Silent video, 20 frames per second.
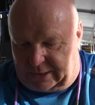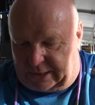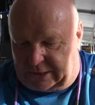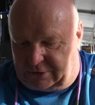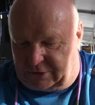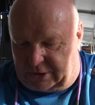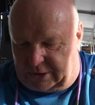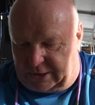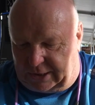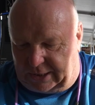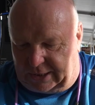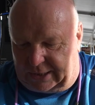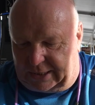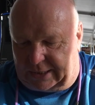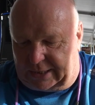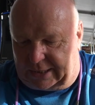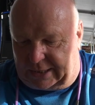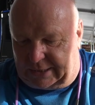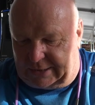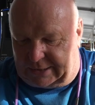Adrian,
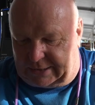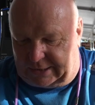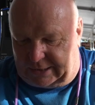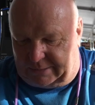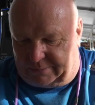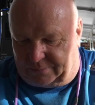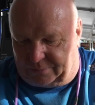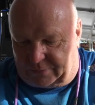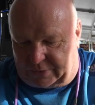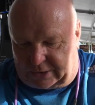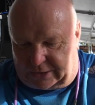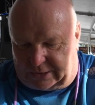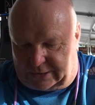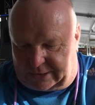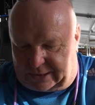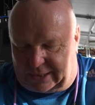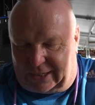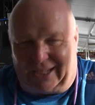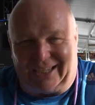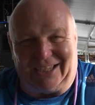hi again, Tim. Did you
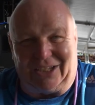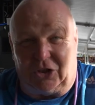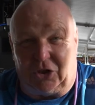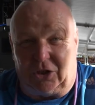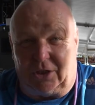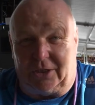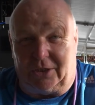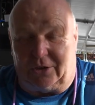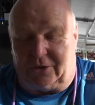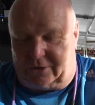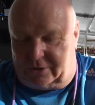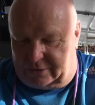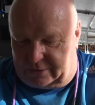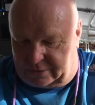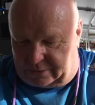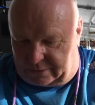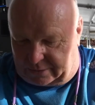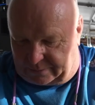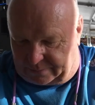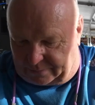say hi earlier?